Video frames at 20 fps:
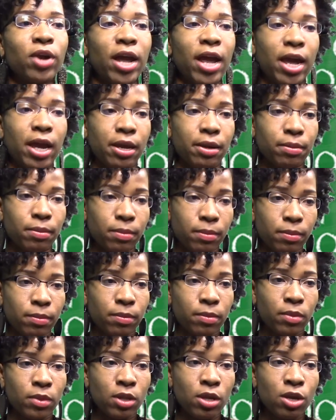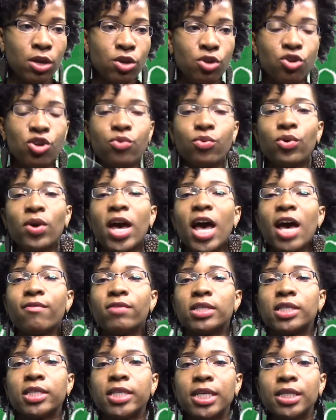8, you will have
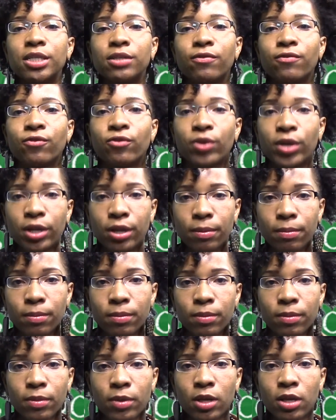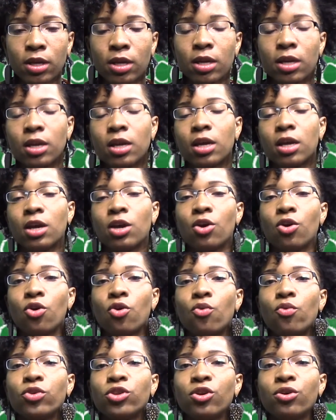a sense of freedom.
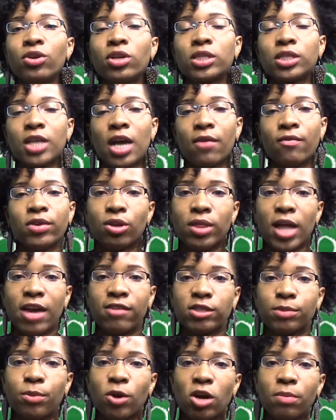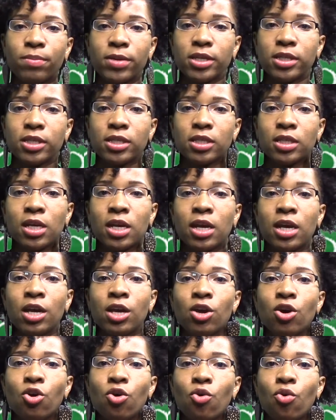When you discover the life's purpose,
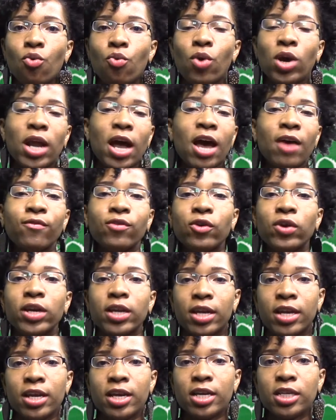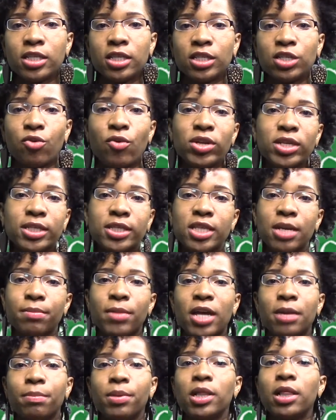whatever it is going to seem
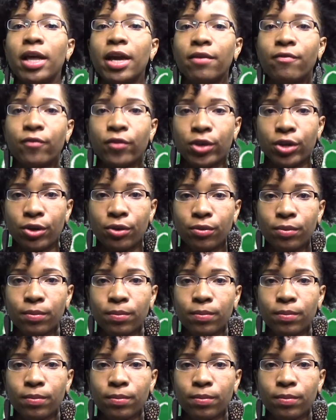like play for you.